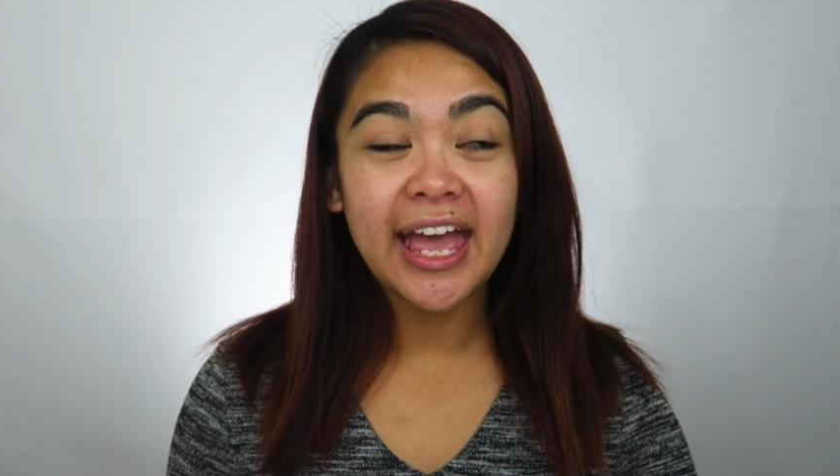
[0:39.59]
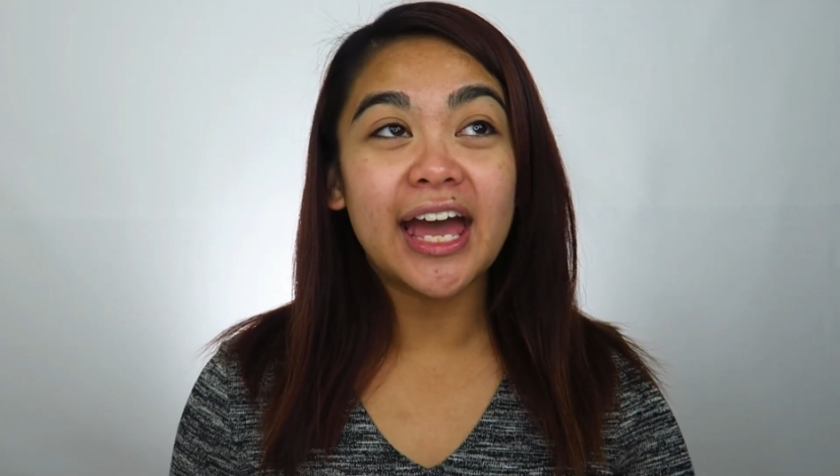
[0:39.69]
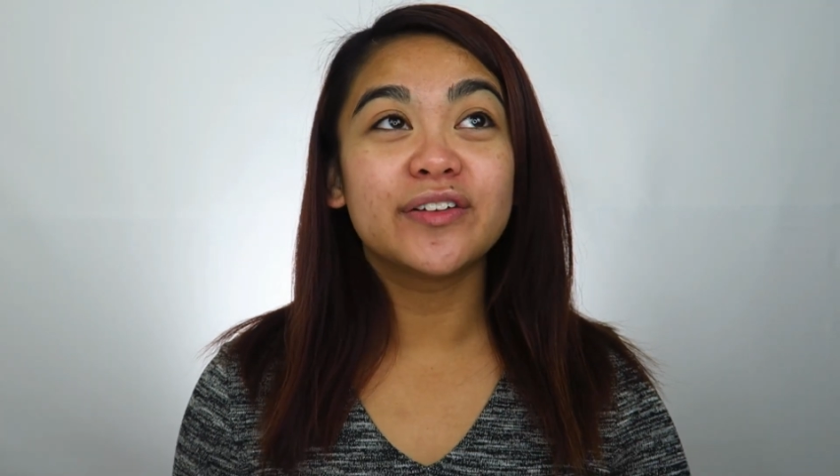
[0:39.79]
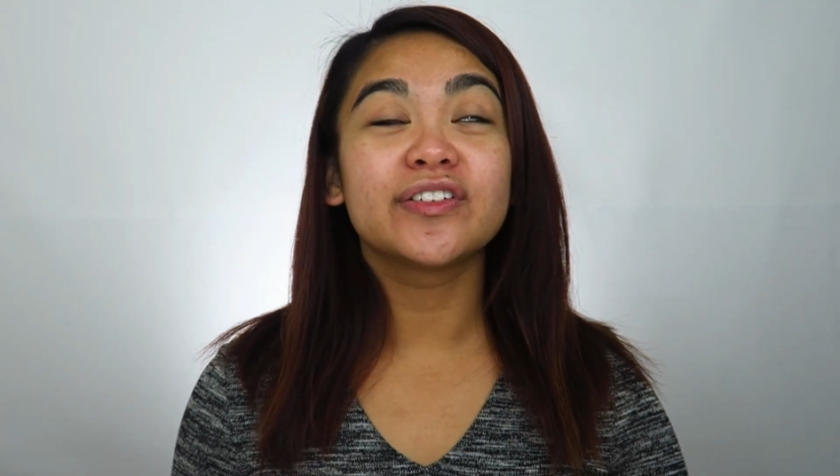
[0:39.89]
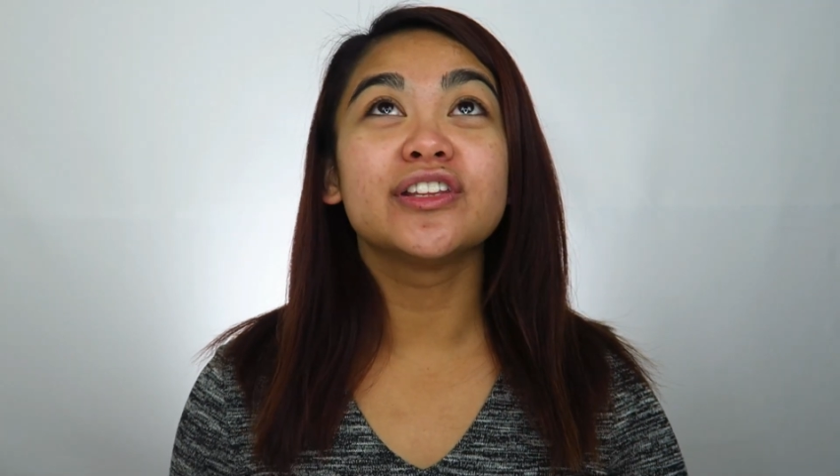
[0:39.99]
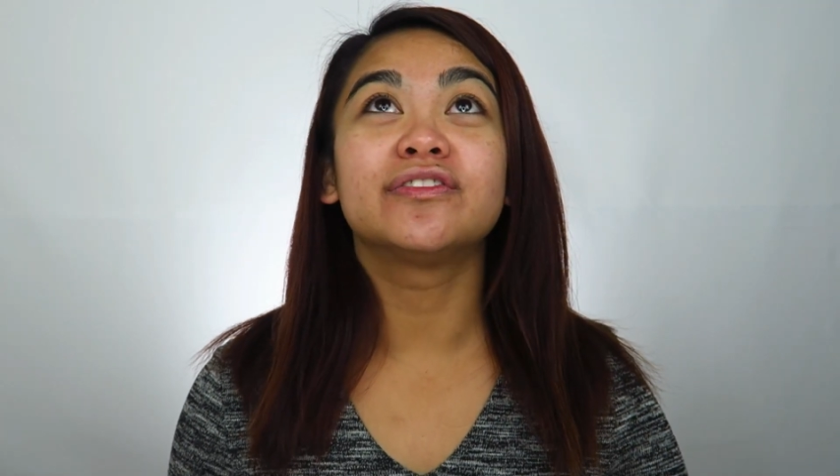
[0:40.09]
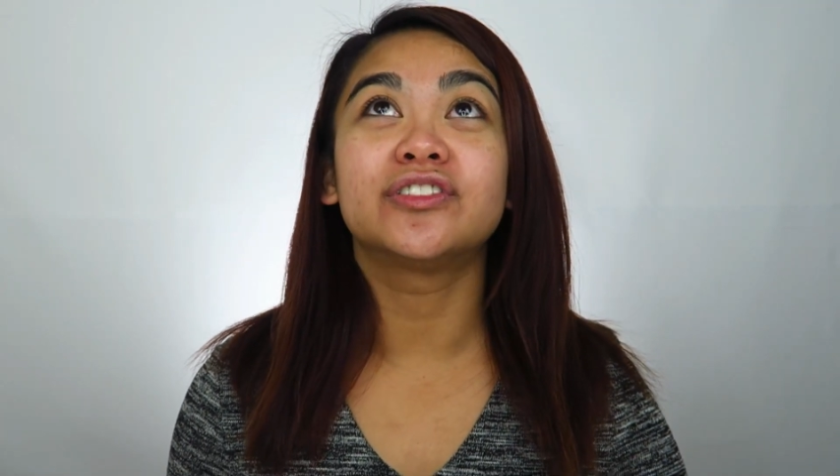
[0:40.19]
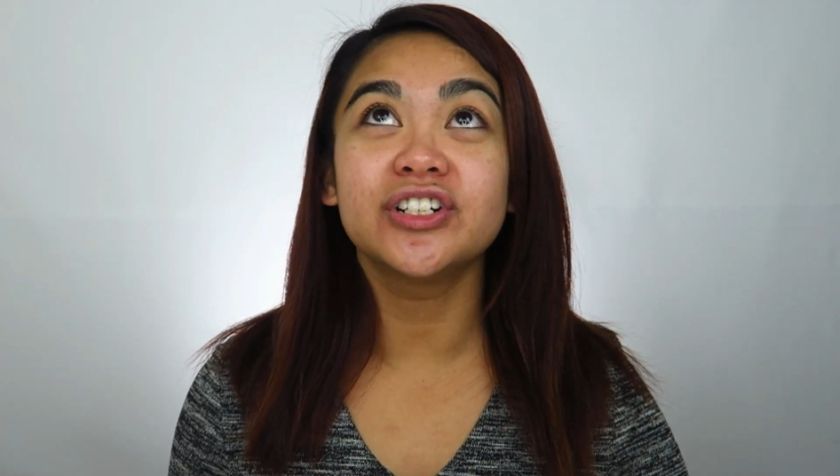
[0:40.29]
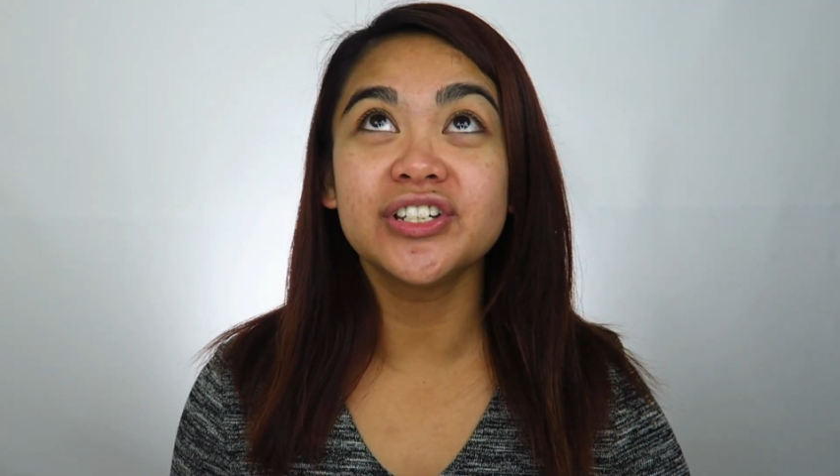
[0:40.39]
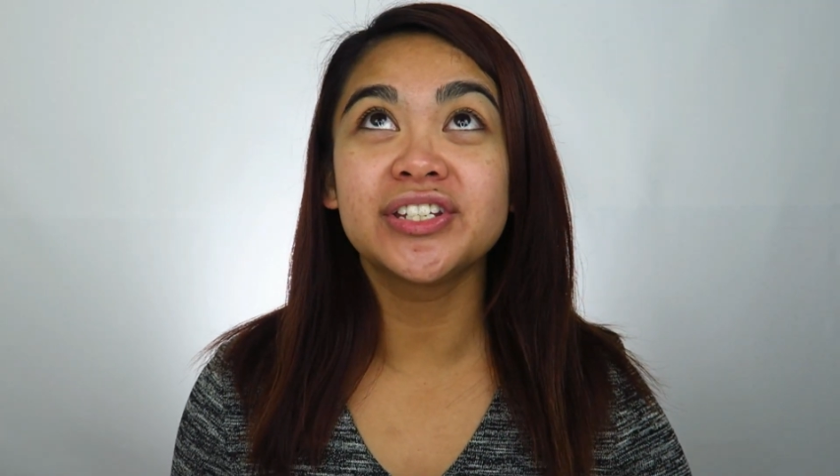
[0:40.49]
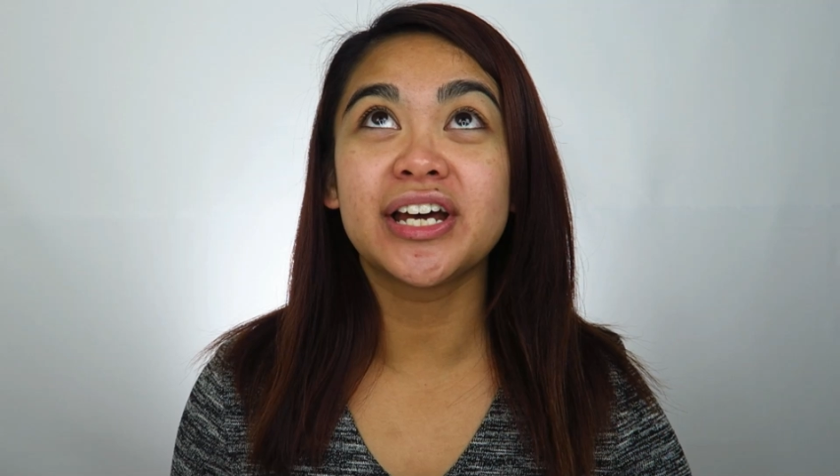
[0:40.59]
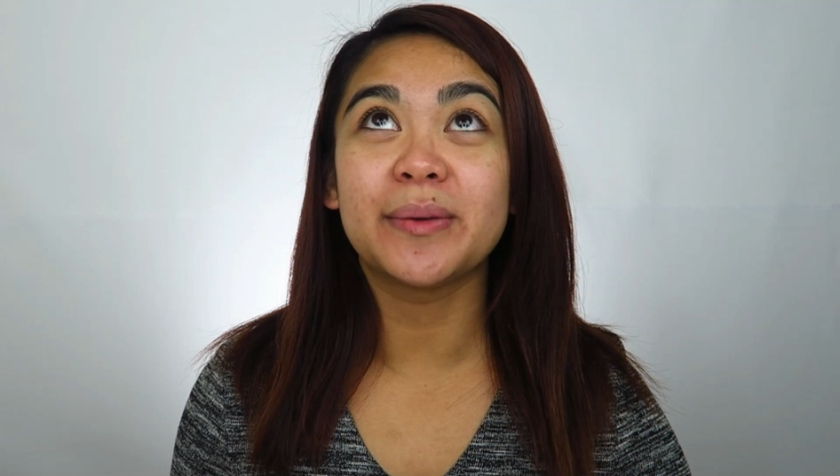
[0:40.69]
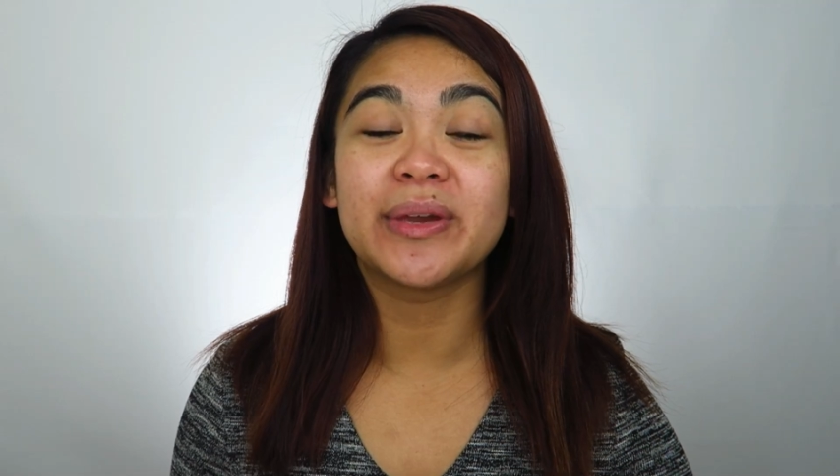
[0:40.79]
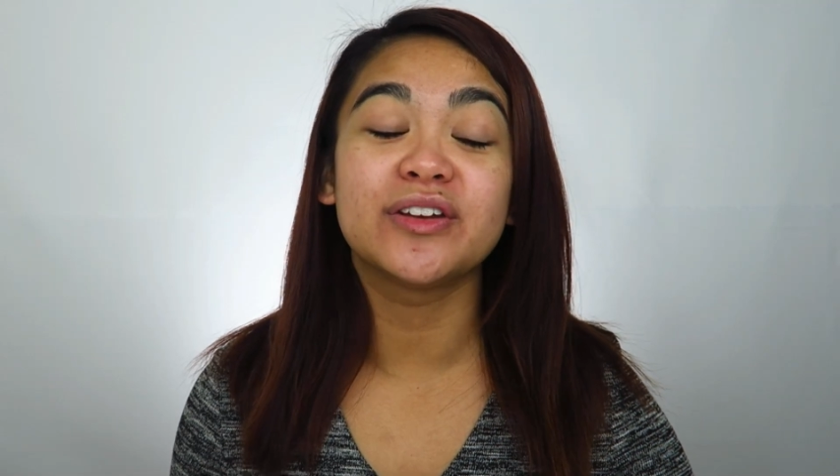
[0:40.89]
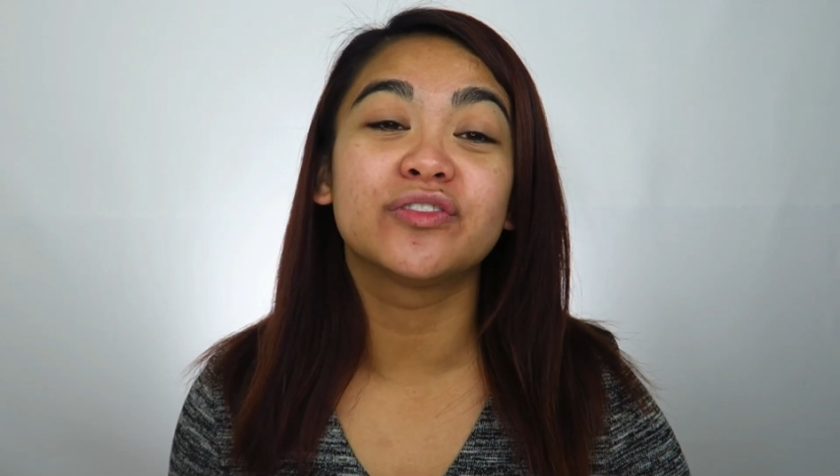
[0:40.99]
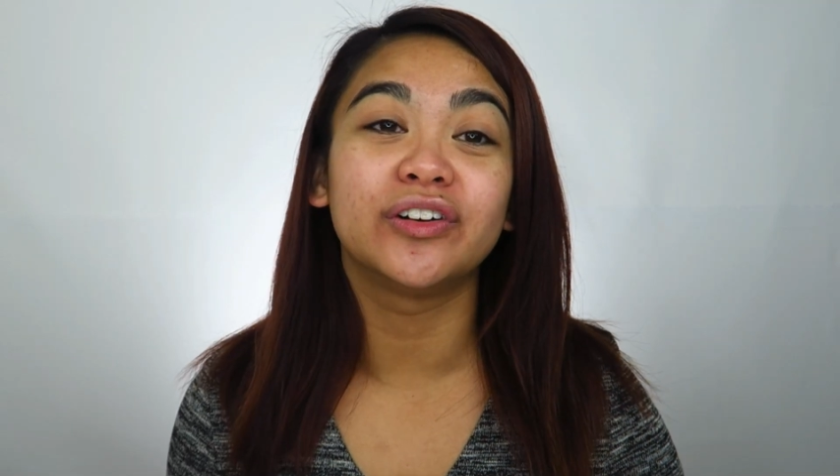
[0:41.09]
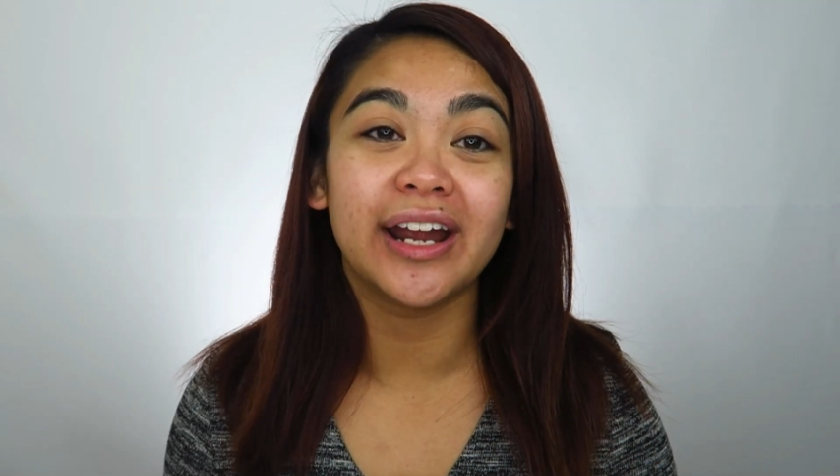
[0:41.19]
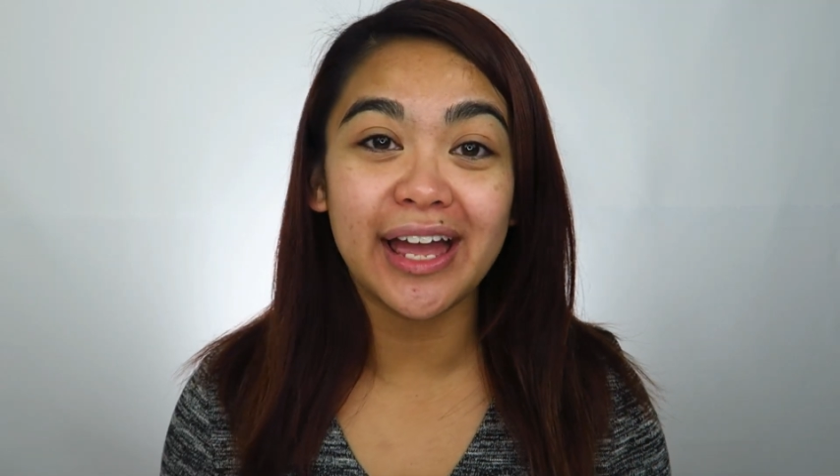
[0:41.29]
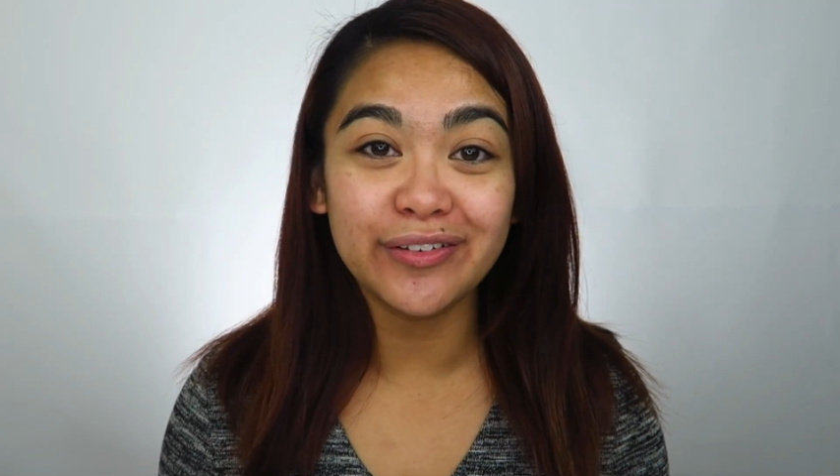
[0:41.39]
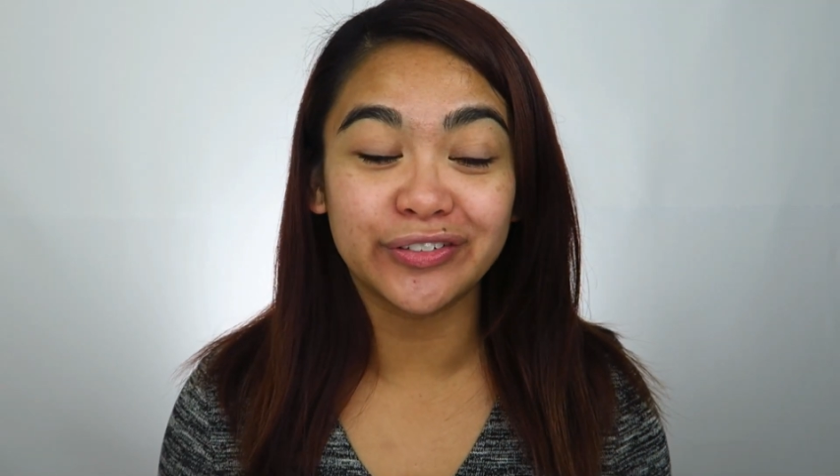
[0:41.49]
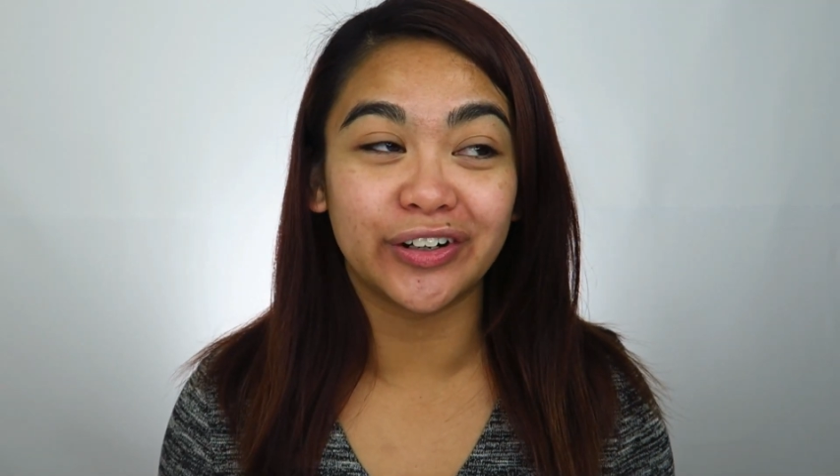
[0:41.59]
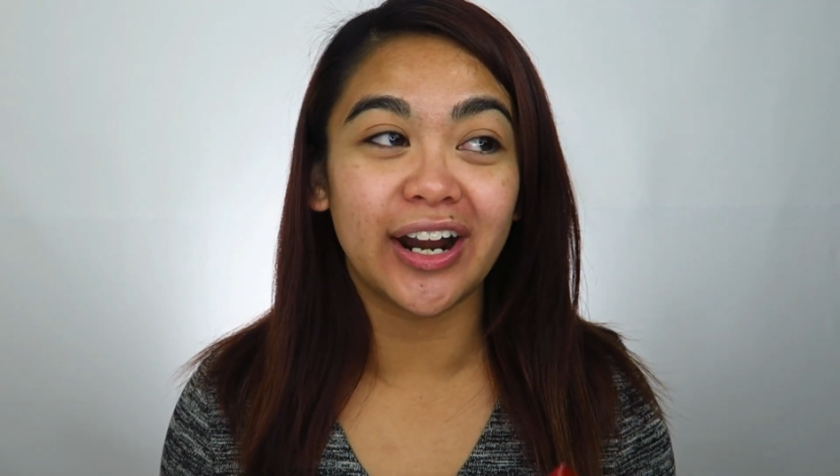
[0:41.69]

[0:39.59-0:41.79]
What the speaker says: and for the first time in forever,